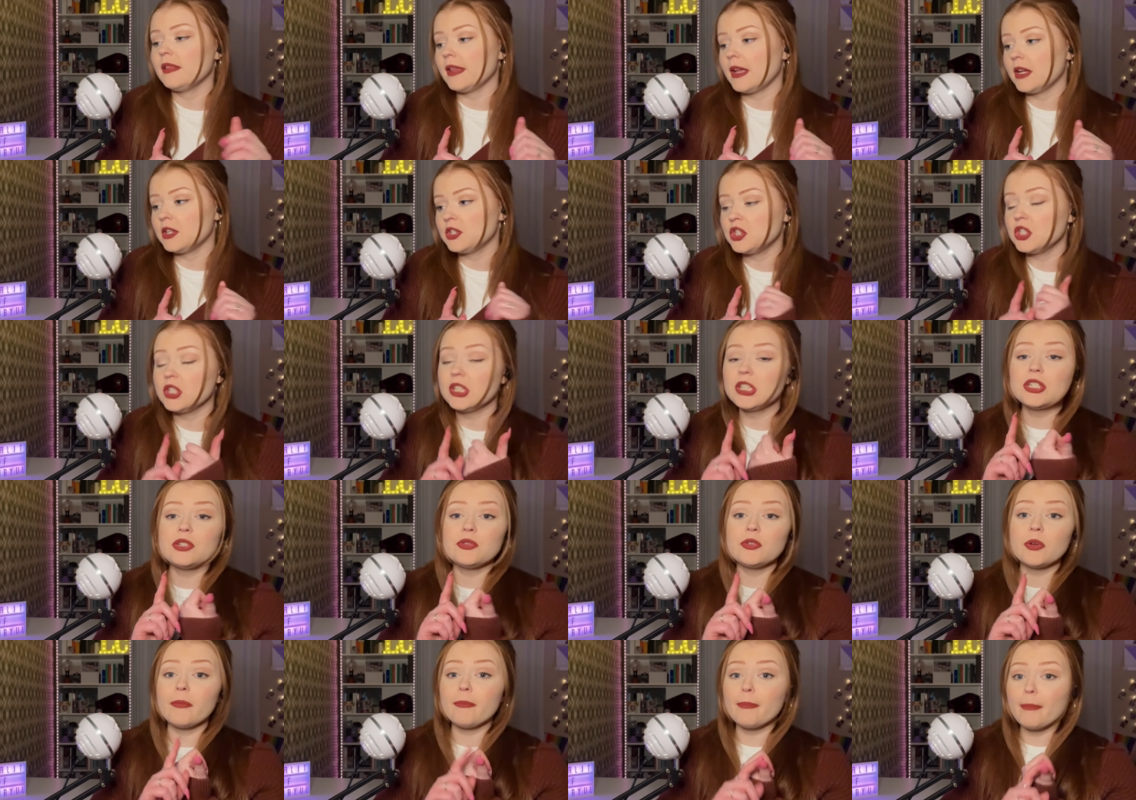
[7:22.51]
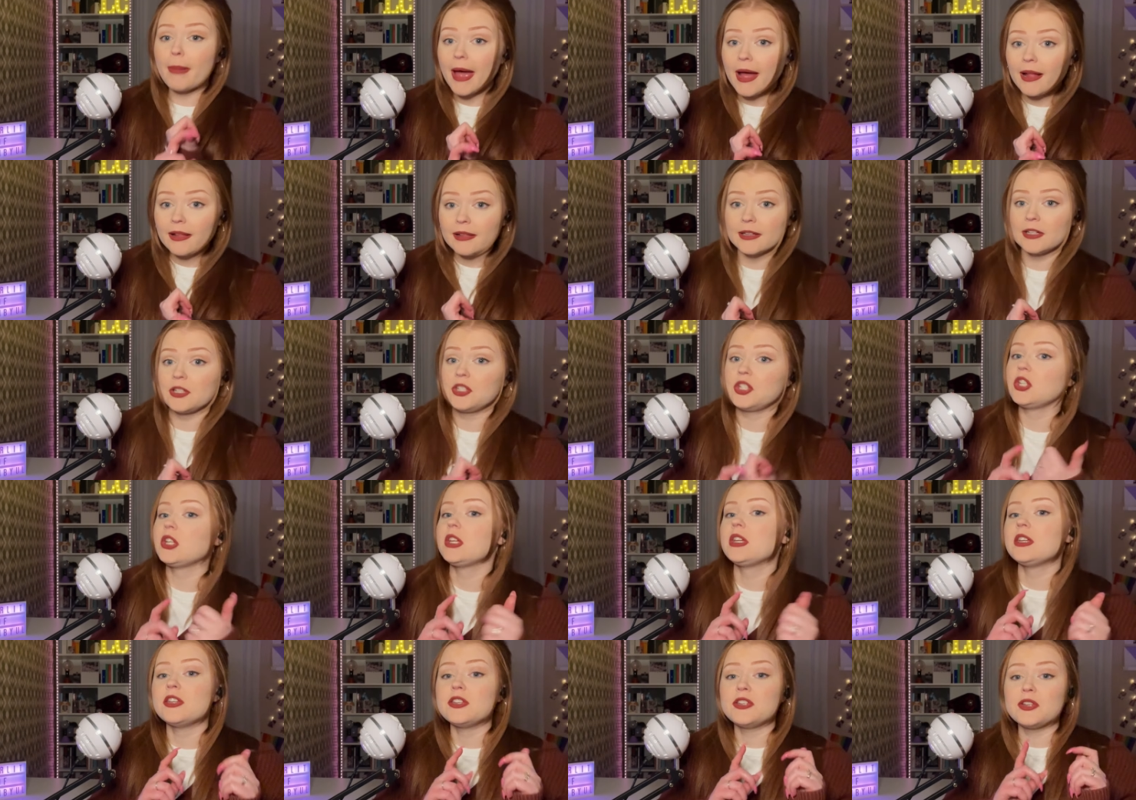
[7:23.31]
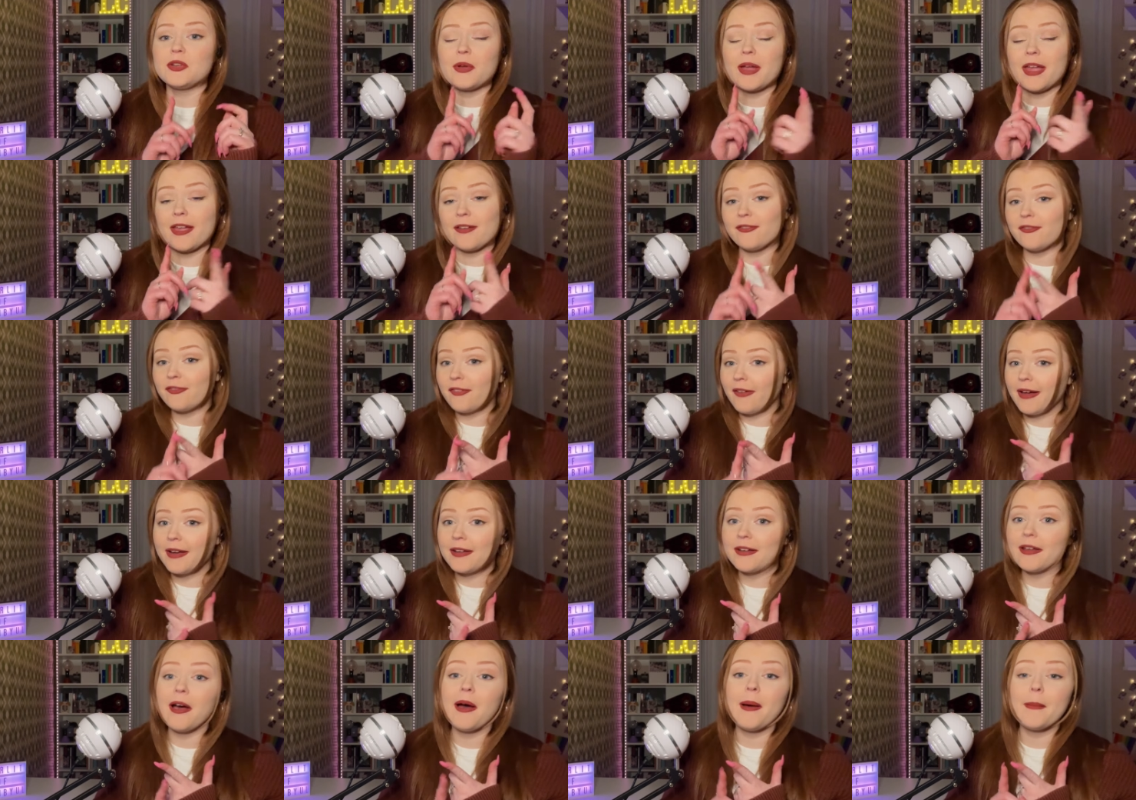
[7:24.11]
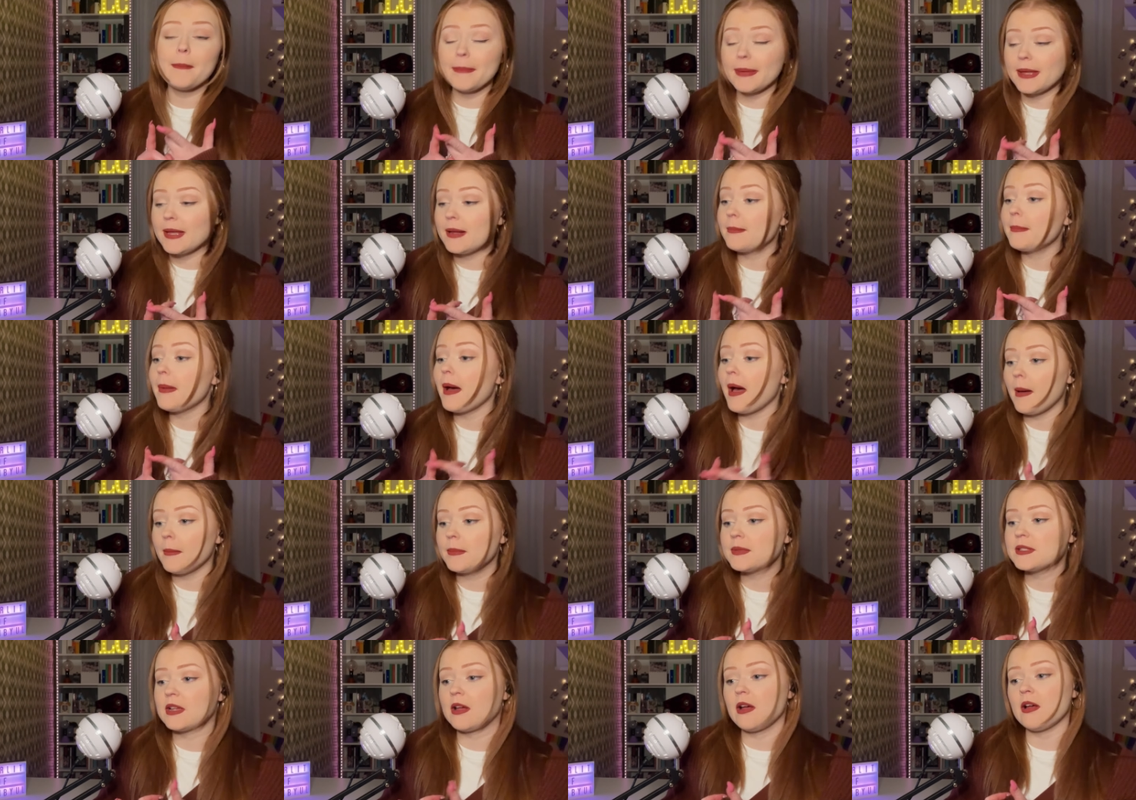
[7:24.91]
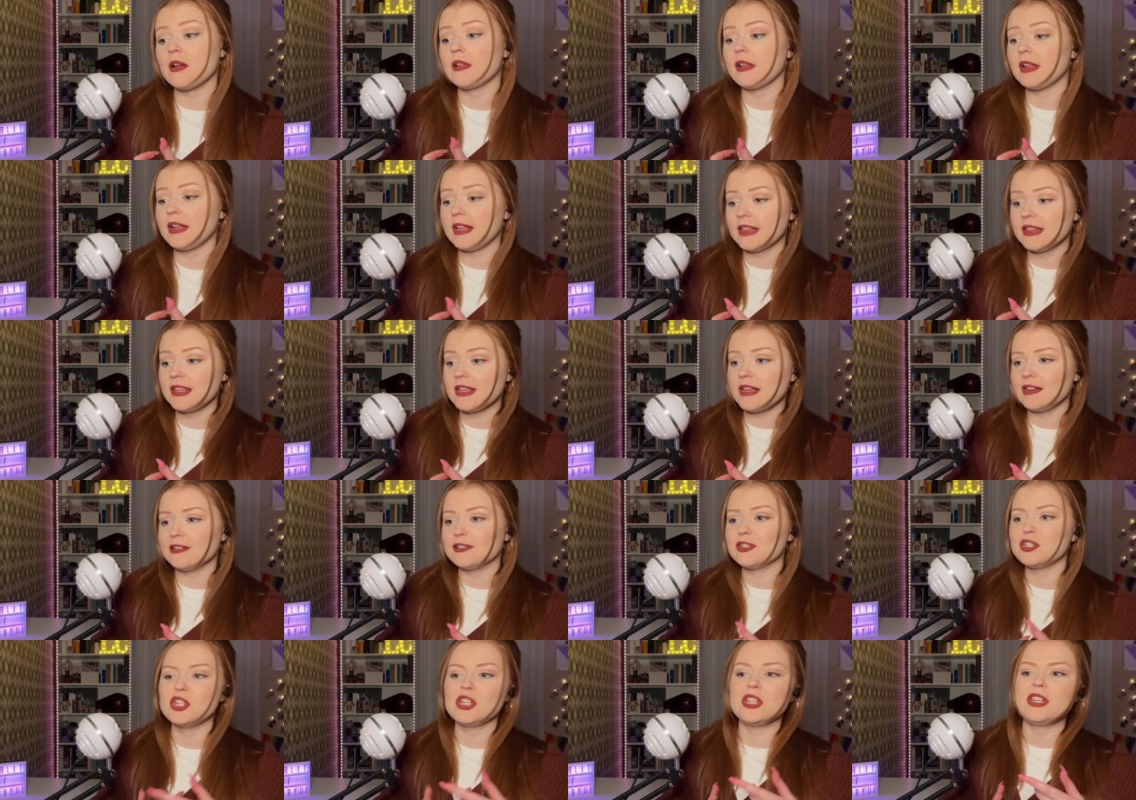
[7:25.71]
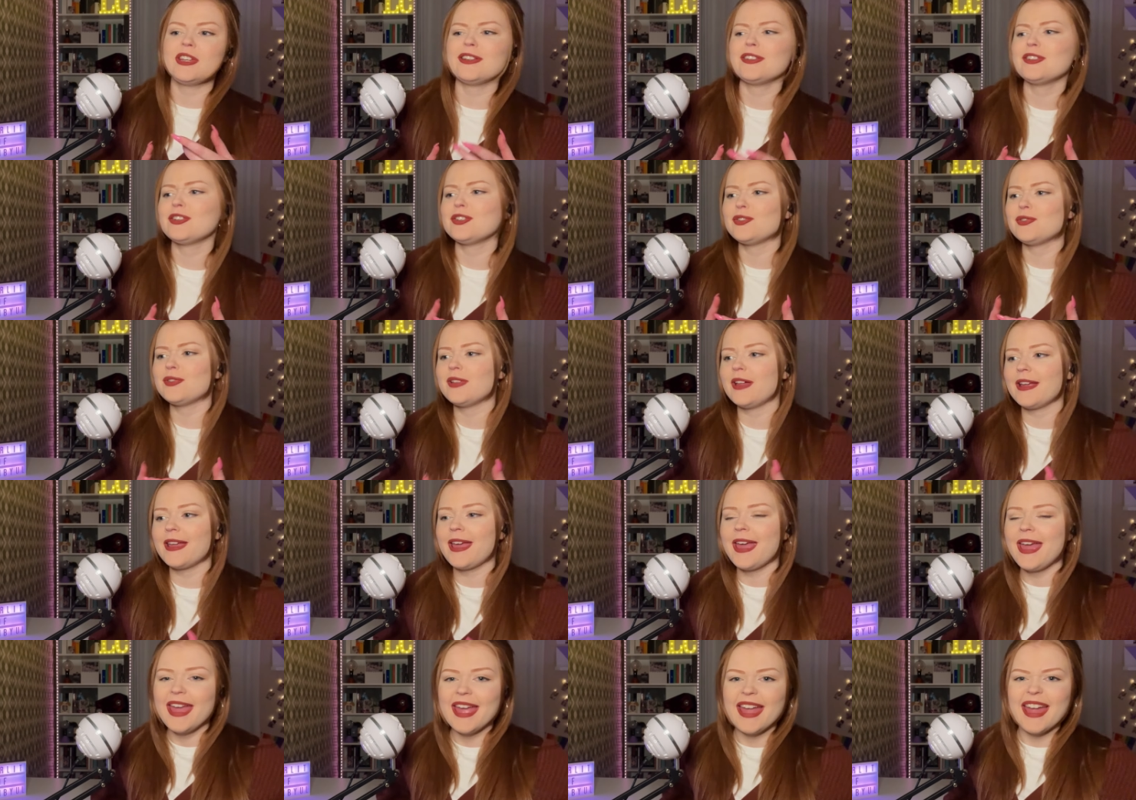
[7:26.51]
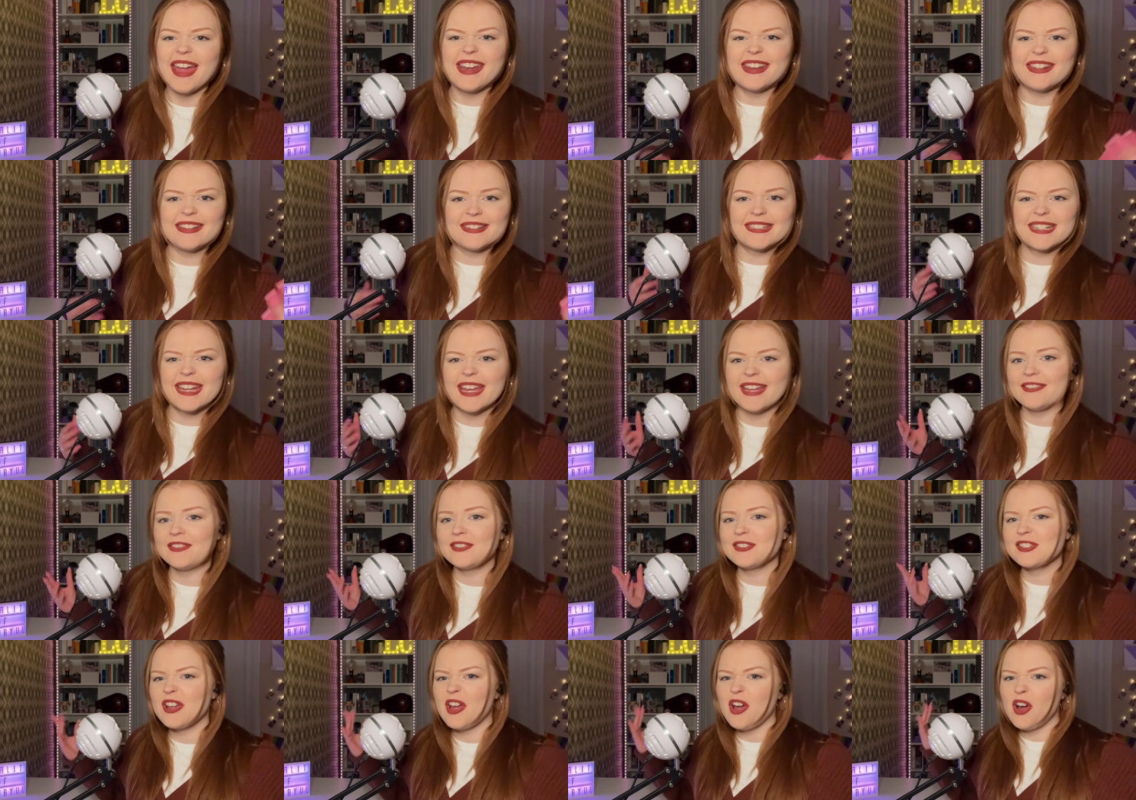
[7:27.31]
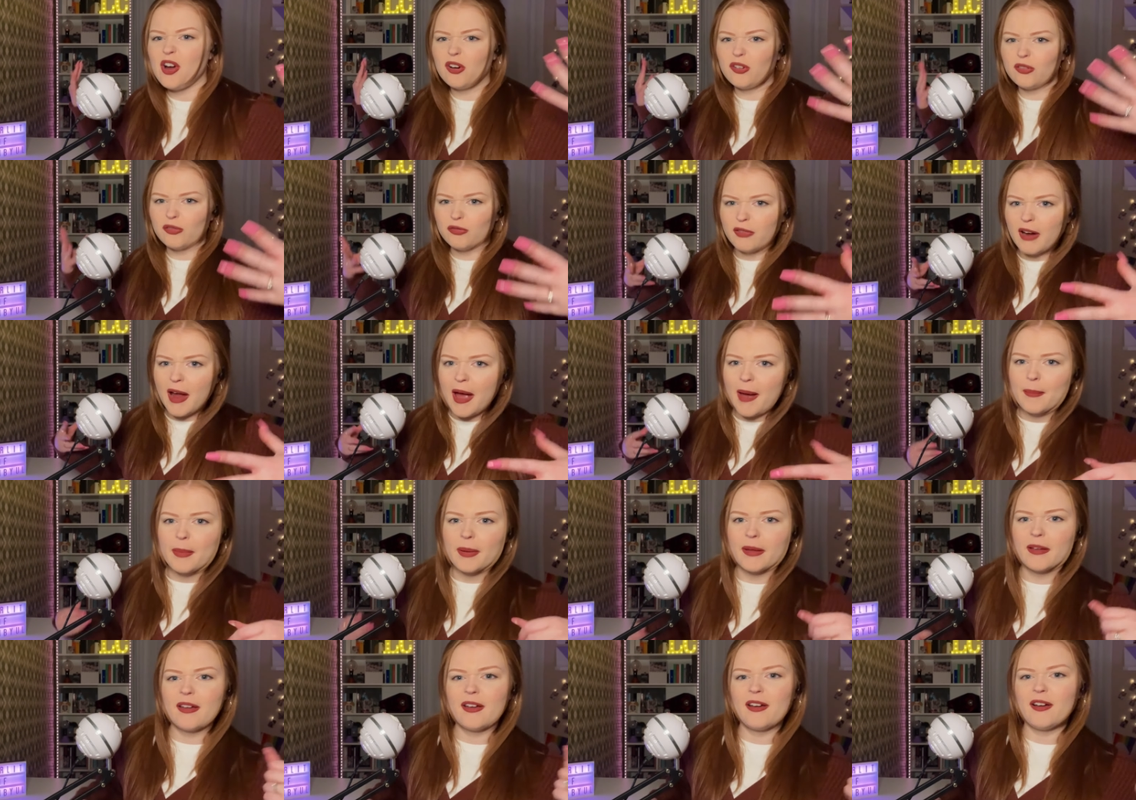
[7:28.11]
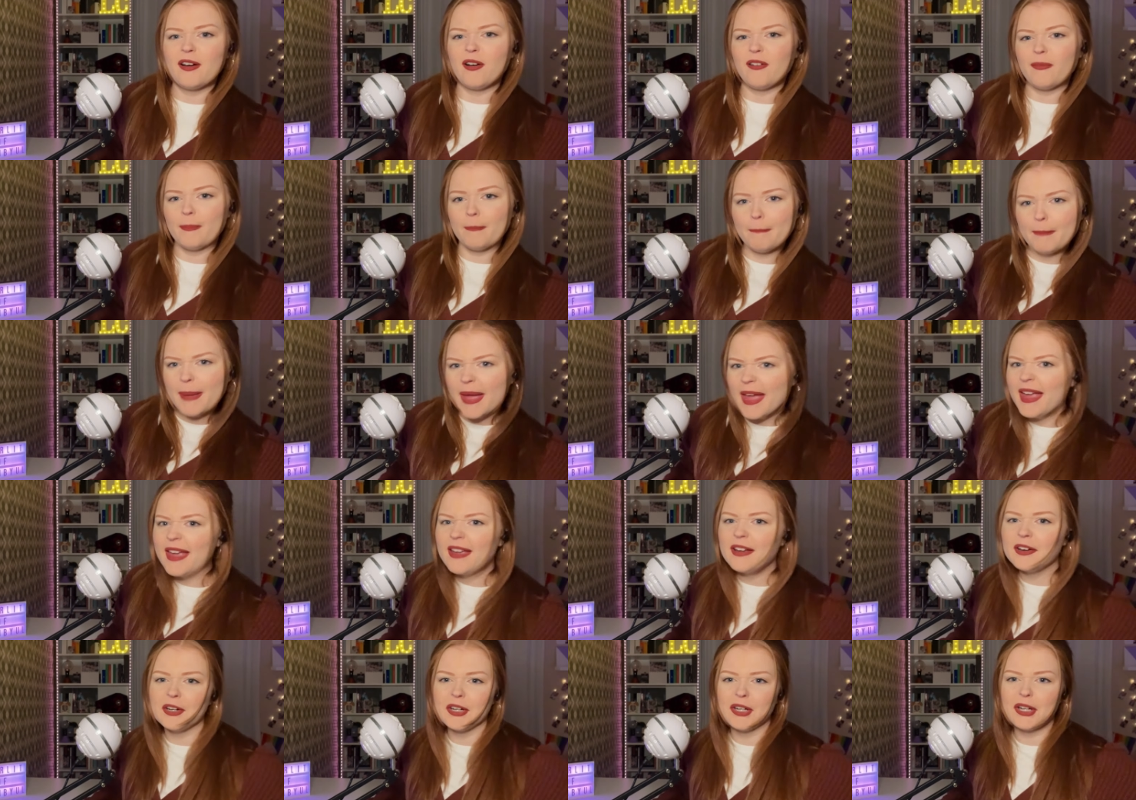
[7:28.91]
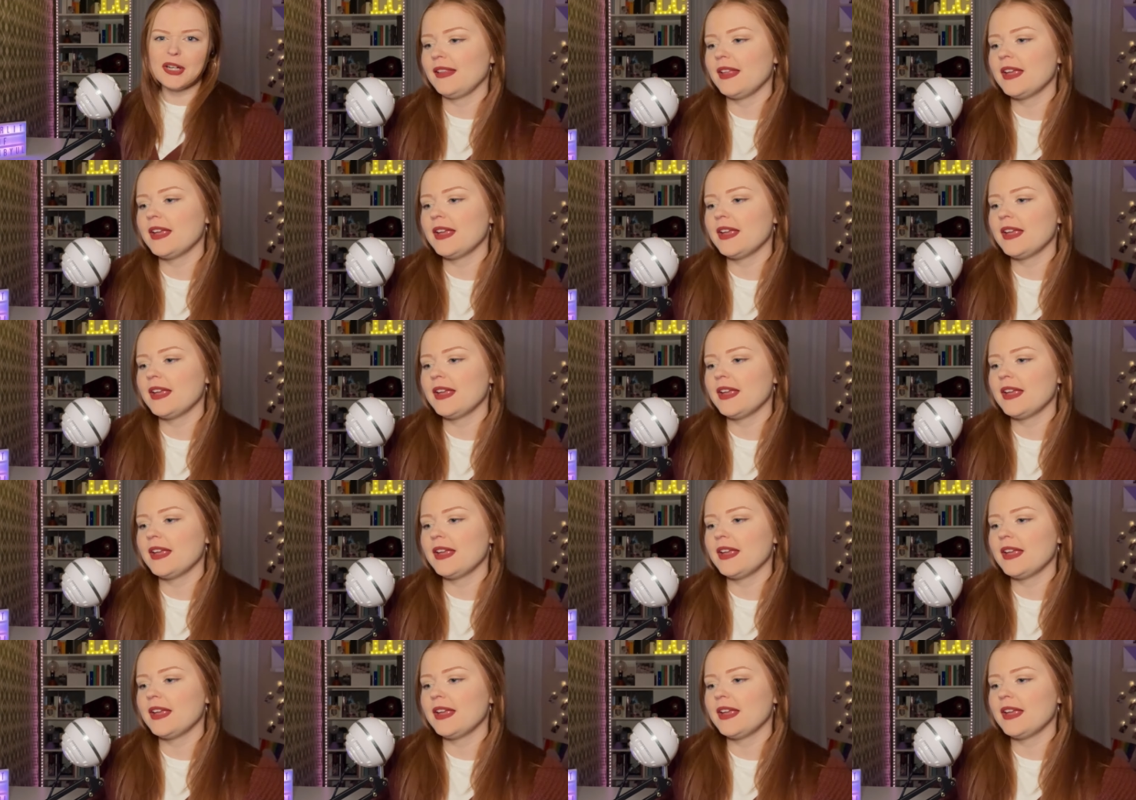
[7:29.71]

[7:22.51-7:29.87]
Like she can do a ballad, she can do a fun upbeat pop song like this. She can do like an intense rap banger.